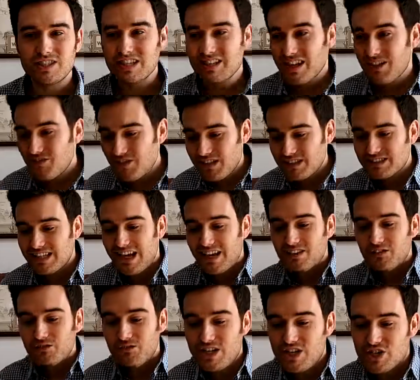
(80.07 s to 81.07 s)
Can they
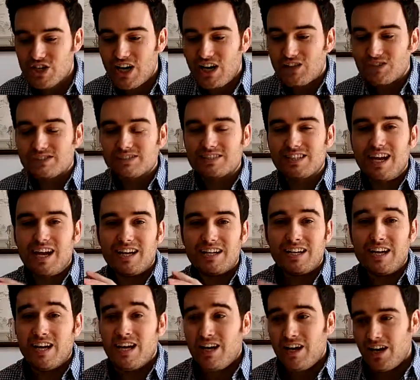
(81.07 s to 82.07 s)
reach outside
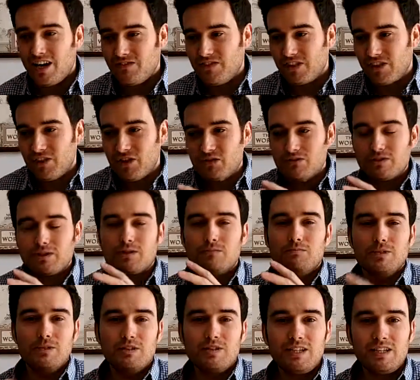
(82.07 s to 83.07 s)
of their own
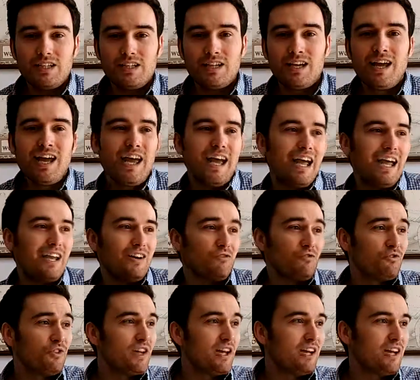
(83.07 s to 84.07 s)
community
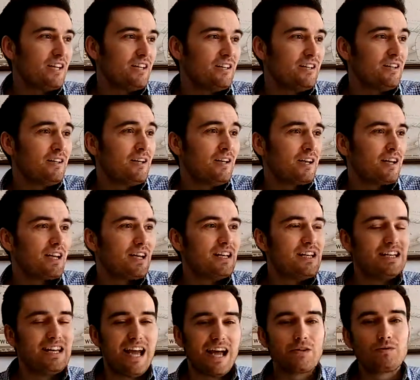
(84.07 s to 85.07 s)
and
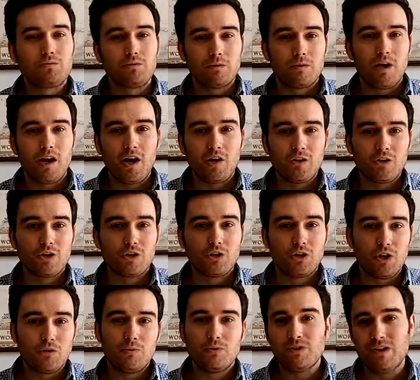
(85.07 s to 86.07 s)
connect with other
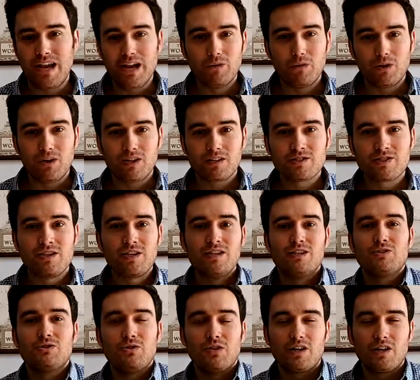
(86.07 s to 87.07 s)
global networks
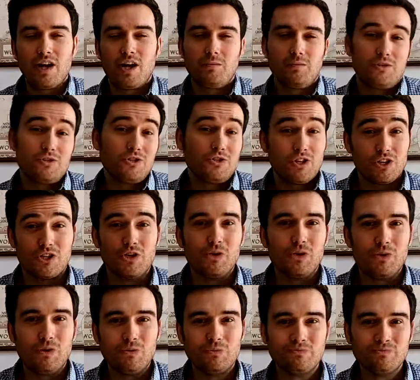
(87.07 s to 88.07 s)
to accomplish a
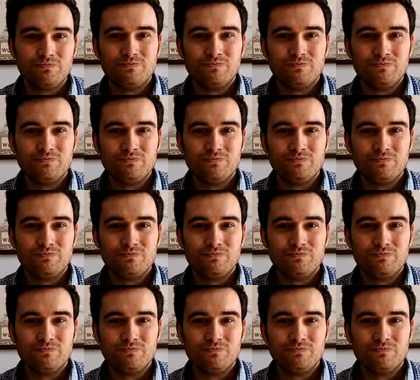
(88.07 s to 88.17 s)
goal?